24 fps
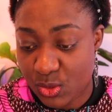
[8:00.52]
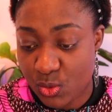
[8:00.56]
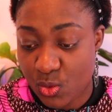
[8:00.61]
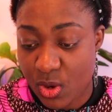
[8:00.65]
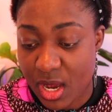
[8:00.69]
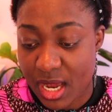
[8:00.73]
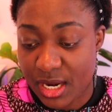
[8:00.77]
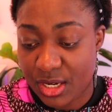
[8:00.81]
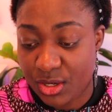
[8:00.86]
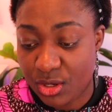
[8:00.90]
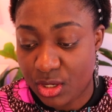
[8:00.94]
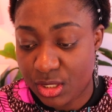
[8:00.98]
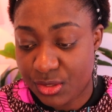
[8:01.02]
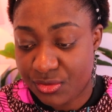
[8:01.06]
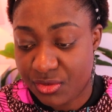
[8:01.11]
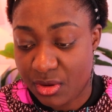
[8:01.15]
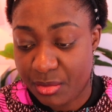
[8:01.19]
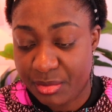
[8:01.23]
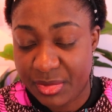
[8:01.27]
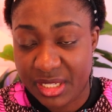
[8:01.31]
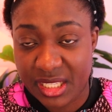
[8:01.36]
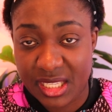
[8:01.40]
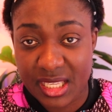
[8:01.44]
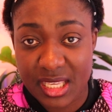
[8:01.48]
who are not
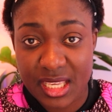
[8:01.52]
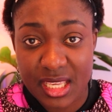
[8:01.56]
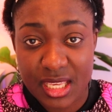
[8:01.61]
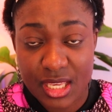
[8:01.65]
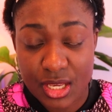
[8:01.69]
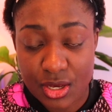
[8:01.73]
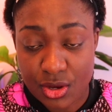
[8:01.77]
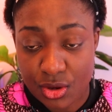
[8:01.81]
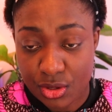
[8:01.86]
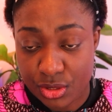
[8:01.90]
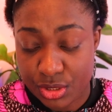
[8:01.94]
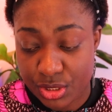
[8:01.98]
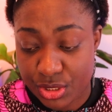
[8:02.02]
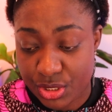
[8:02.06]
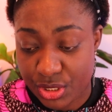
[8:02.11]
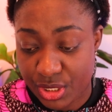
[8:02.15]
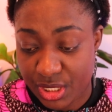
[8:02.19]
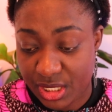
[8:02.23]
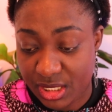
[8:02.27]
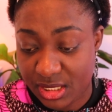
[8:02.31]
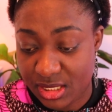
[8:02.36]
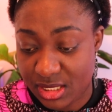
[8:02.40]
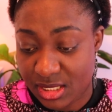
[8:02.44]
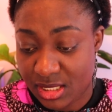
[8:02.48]
from the EEA
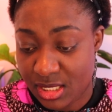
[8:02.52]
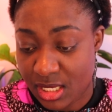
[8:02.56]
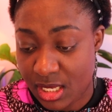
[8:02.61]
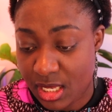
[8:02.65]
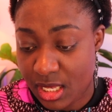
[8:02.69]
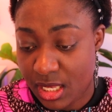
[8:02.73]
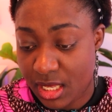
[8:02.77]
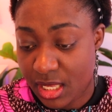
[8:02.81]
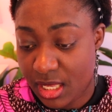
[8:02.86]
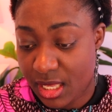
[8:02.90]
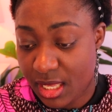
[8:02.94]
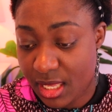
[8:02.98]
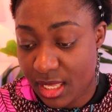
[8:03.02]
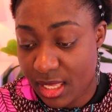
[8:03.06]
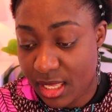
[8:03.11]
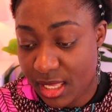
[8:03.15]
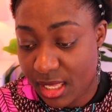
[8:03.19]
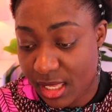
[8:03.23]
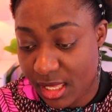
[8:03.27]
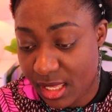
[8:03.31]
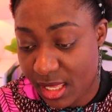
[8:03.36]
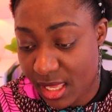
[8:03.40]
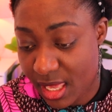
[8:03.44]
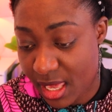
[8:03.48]
countries,
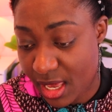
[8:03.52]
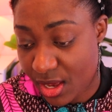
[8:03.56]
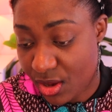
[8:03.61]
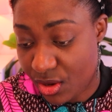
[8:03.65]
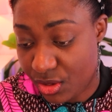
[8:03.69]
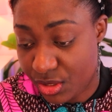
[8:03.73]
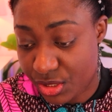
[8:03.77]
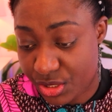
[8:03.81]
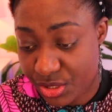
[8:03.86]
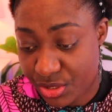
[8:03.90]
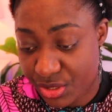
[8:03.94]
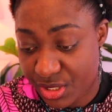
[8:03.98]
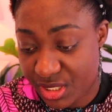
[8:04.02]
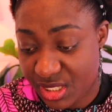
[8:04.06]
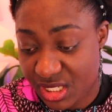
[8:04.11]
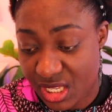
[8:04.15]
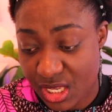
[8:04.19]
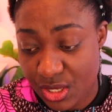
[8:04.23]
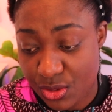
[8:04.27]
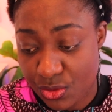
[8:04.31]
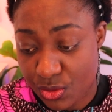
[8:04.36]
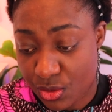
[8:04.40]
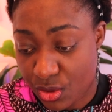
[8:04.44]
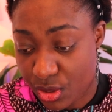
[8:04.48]

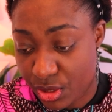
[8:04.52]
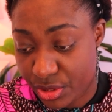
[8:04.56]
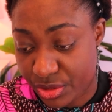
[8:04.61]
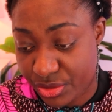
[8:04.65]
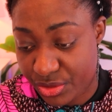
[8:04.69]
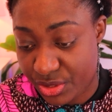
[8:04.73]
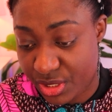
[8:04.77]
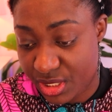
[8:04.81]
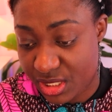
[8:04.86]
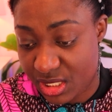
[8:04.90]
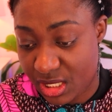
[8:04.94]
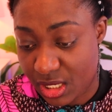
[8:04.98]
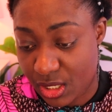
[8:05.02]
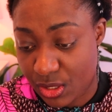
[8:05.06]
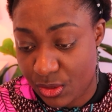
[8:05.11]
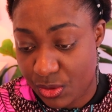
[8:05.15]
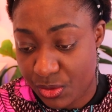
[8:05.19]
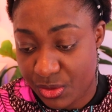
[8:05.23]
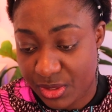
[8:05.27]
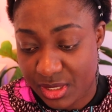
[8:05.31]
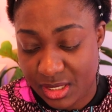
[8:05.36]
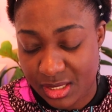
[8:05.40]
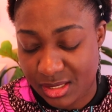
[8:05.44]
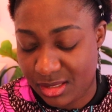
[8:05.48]
EU countries,
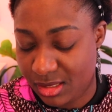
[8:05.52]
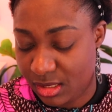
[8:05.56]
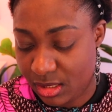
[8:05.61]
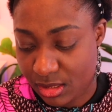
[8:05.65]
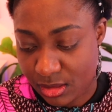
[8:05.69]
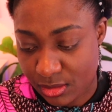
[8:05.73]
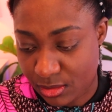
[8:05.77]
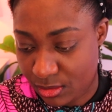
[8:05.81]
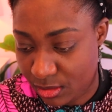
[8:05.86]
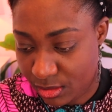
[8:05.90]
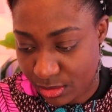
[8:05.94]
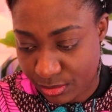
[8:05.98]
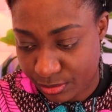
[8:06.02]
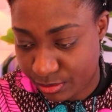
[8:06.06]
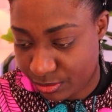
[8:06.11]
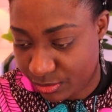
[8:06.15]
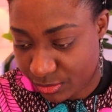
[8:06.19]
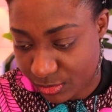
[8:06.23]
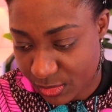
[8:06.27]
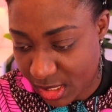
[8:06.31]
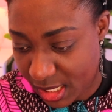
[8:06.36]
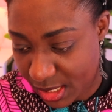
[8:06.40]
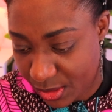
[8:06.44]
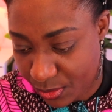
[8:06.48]
including,
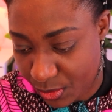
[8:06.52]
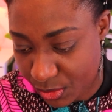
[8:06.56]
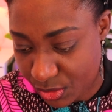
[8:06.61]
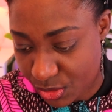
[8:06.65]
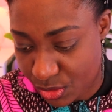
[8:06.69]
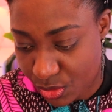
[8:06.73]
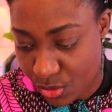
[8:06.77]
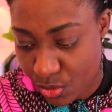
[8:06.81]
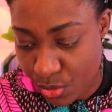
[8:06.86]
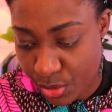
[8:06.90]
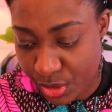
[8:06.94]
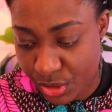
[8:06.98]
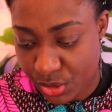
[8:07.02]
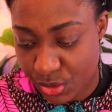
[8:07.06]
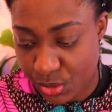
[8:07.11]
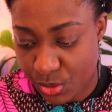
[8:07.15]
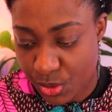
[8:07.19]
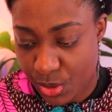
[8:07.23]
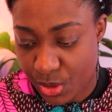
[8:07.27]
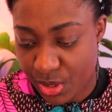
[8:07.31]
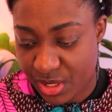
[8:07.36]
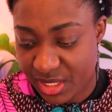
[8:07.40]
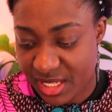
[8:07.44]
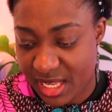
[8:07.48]
I don't want to go into
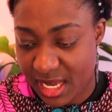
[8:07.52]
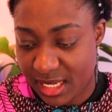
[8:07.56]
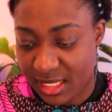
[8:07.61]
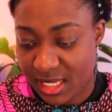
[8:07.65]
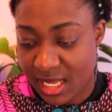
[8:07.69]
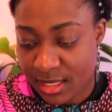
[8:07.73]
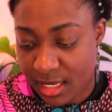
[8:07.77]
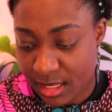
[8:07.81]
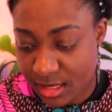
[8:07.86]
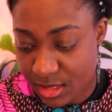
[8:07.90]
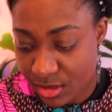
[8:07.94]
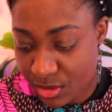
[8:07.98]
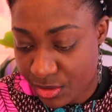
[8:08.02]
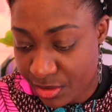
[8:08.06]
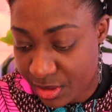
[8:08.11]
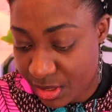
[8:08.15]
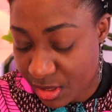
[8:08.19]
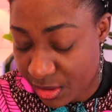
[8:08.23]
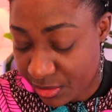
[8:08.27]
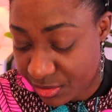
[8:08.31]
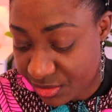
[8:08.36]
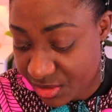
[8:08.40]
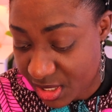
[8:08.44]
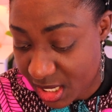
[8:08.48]
all that. Category
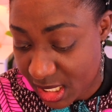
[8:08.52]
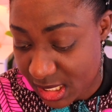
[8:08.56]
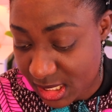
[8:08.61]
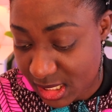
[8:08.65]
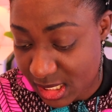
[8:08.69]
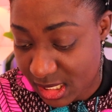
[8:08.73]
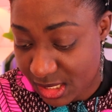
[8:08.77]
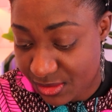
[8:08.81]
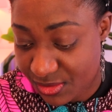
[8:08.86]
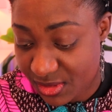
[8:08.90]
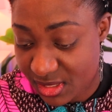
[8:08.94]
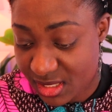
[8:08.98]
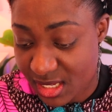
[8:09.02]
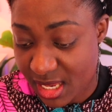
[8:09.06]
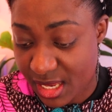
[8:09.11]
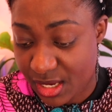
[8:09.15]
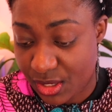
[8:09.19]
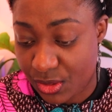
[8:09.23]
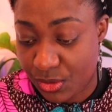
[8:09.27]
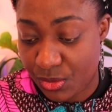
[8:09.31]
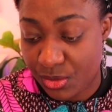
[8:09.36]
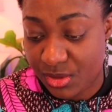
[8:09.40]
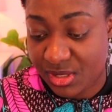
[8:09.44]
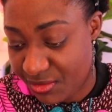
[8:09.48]
of transit visa
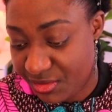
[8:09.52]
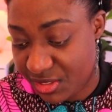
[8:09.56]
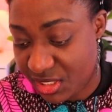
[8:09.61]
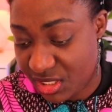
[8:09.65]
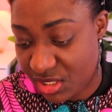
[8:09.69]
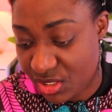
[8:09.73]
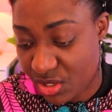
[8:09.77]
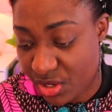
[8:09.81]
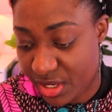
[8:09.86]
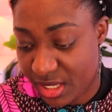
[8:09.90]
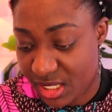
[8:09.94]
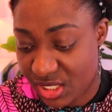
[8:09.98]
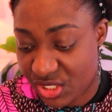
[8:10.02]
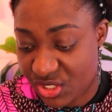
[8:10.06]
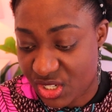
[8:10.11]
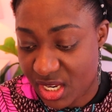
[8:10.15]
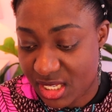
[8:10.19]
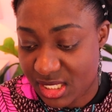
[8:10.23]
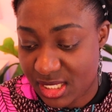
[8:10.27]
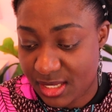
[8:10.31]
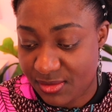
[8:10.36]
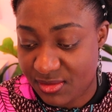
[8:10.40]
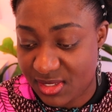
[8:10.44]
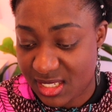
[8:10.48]
include visitor in
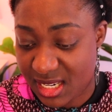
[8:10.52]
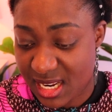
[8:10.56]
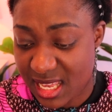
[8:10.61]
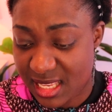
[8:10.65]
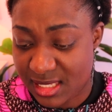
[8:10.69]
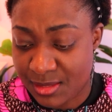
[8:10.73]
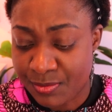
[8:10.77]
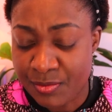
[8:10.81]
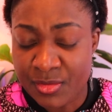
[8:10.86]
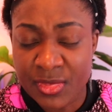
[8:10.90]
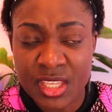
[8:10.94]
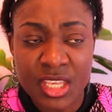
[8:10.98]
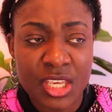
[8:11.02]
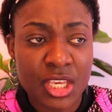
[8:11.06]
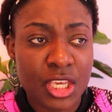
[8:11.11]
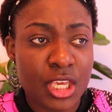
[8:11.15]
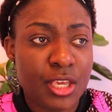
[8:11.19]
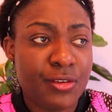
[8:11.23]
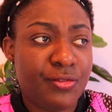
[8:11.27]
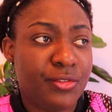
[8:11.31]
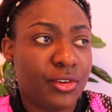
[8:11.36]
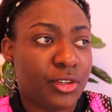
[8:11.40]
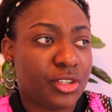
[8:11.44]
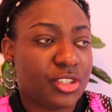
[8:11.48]
transit visa. That's
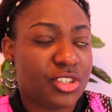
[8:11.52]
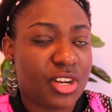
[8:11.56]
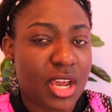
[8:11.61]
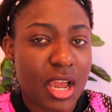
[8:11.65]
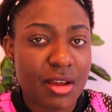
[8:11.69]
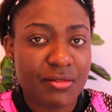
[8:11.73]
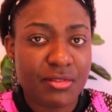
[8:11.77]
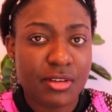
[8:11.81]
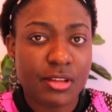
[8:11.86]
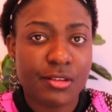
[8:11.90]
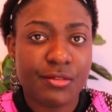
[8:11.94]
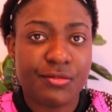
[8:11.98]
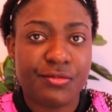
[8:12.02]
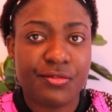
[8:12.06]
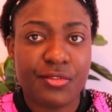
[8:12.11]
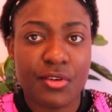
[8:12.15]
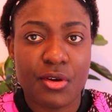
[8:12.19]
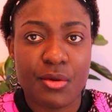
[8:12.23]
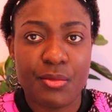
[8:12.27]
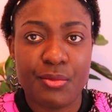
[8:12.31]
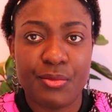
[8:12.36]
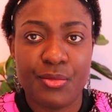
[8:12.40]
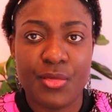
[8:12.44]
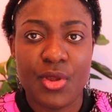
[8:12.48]
if you're traveling
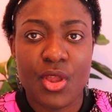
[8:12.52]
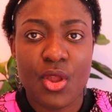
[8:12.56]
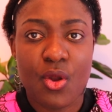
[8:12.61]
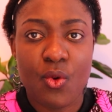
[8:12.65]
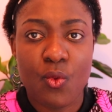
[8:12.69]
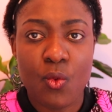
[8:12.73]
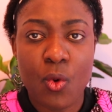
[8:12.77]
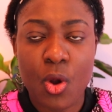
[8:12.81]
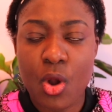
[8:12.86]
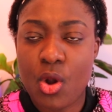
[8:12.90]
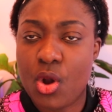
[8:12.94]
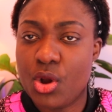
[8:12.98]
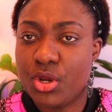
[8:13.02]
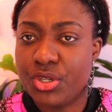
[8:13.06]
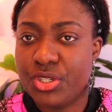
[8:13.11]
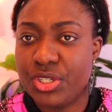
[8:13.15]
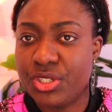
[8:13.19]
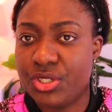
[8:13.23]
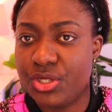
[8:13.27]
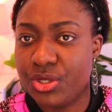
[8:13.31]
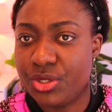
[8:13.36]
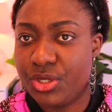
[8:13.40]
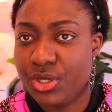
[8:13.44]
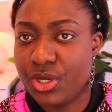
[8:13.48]
from one
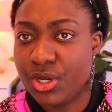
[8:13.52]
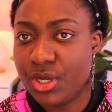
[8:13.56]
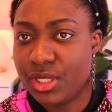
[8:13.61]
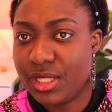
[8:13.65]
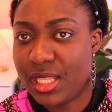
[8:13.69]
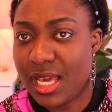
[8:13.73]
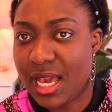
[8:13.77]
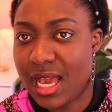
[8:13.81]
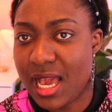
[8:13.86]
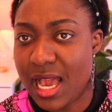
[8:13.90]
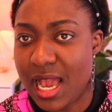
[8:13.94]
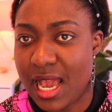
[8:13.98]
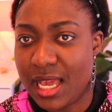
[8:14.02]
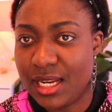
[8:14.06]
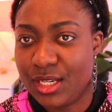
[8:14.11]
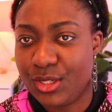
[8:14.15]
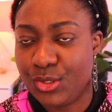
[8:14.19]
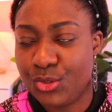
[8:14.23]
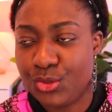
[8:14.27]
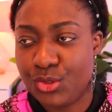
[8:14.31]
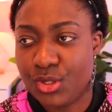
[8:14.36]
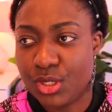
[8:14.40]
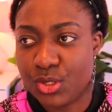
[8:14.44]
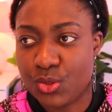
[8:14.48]
country to the other and
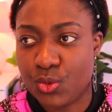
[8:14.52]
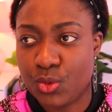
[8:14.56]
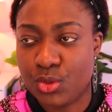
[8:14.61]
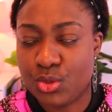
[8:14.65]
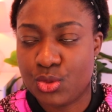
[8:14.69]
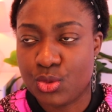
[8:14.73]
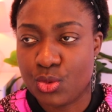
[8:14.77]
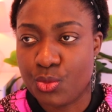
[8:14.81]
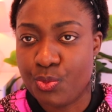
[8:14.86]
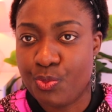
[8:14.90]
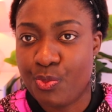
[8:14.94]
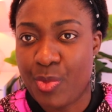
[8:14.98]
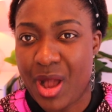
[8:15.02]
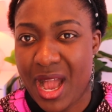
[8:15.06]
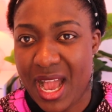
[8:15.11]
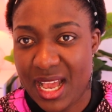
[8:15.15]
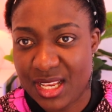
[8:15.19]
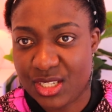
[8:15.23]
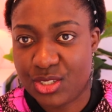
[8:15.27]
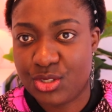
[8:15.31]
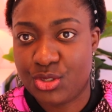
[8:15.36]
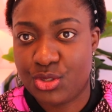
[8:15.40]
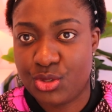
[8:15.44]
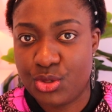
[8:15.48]
you just want to
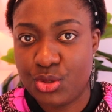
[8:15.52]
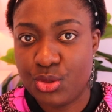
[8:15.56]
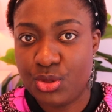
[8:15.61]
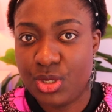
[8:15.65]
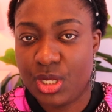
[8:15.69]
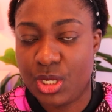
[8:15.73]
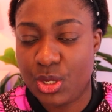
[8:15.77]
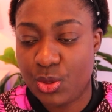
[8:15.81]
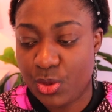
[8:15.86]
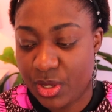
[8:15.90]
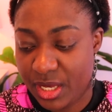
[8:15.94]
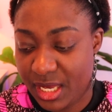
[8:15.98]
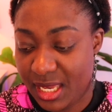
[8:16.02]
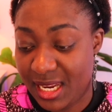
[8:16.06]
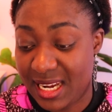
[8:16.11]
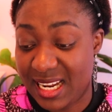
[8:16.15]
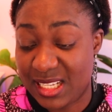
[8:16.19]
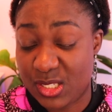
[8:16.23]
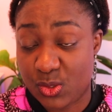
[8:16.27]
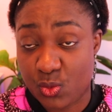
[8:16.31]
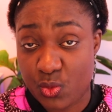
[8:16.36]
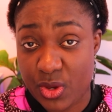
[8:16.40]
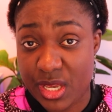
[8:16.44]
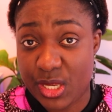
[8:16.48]
pass through the UK,
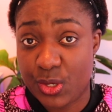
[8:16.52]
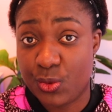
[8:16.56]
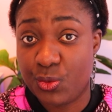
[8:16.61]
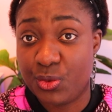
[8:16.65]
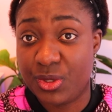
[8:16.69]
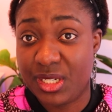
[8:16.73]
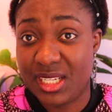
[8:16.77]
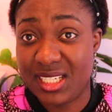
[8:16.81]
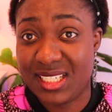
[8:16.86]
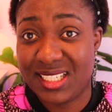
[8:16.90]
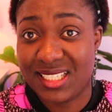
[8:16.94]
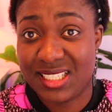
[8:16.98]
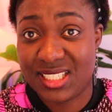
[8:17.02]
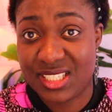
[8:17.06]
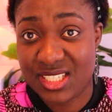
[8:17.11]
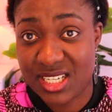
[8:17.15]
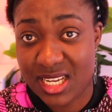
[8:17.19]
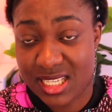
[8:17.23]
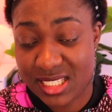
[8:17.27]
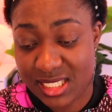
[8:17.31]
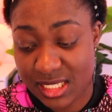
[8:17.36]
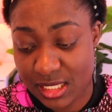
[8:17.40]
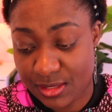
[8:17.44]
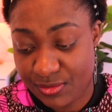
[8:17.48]
that's when you will need a
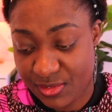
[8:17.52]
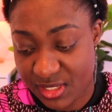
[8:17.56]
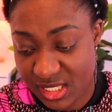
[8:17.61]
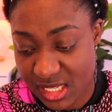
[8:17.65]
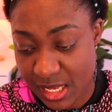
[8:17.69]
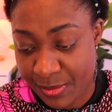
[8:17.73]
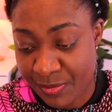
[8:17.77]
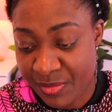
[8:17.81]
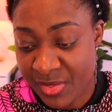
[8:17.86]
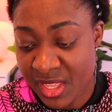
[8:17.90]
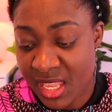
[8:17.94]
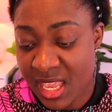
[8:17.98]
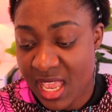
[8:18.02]
transit visa.